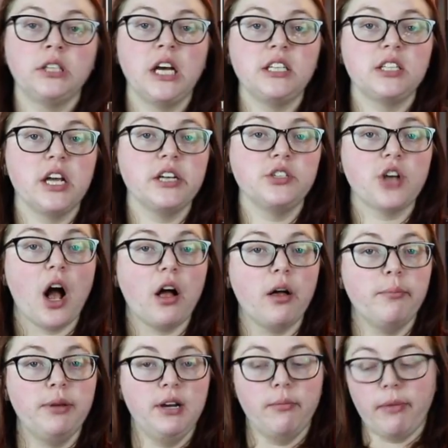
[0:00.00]
Tastes like
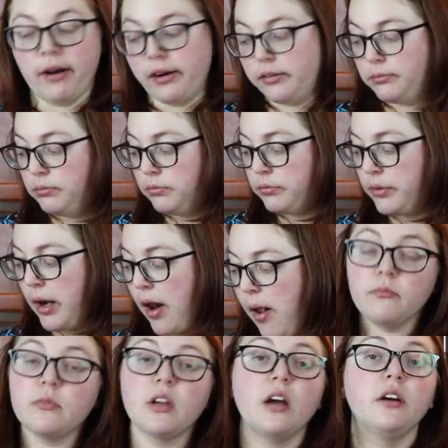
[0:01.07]
chocolate peanut butter.
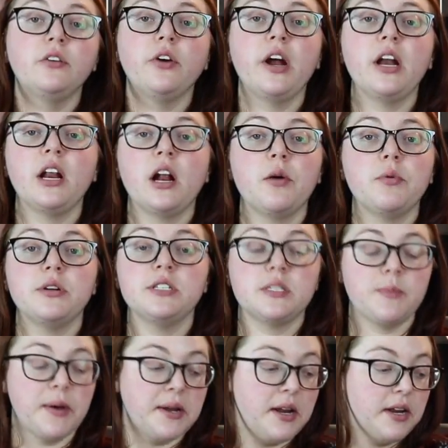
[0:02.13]
Granted, I wouldn't
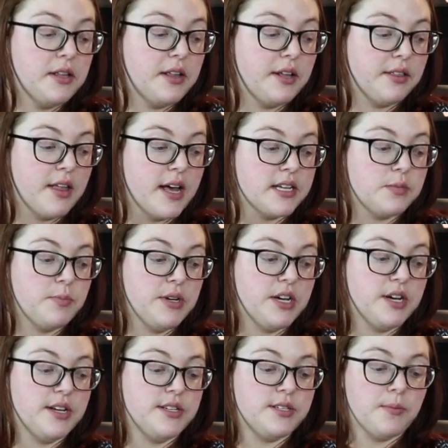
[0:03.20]
expect anything less
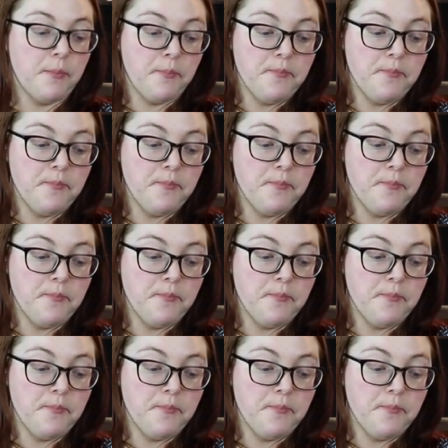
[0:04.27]
because